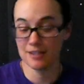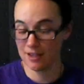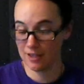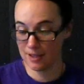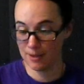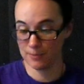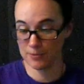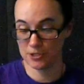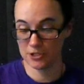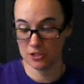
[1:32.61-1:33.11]

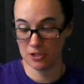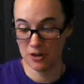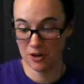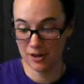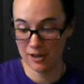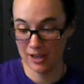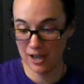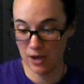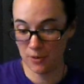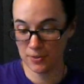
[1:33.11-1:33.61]
I'm
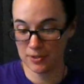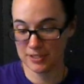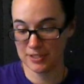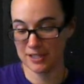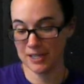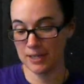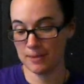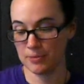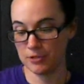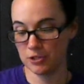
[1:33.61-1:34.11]
sorry I wasn't
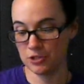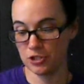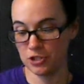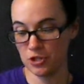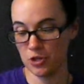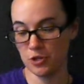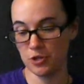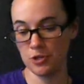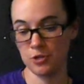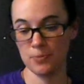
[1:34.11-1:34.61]
able to show
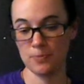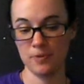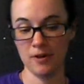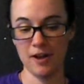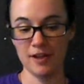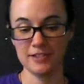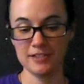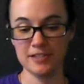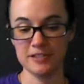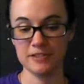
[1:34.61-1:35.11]
you the
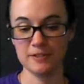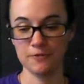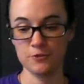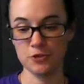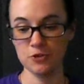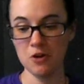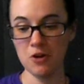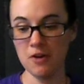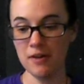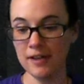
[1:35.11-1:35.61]
process of
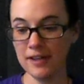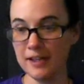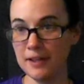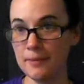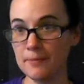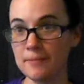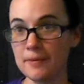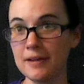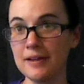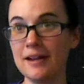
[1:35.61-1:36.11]
drawing,
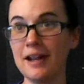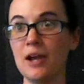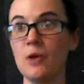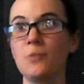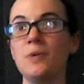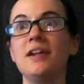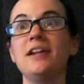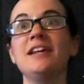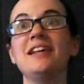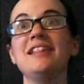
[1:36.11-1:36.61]
but I
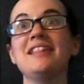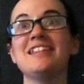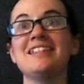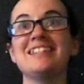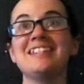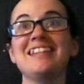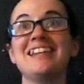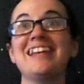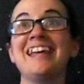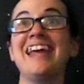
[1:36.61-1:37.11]
want to get this
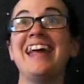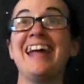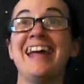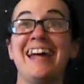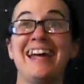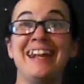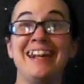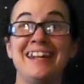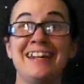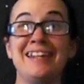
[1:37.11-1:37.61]
thing
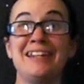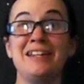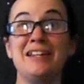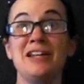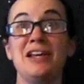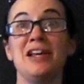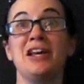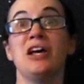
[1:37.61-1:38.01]
edited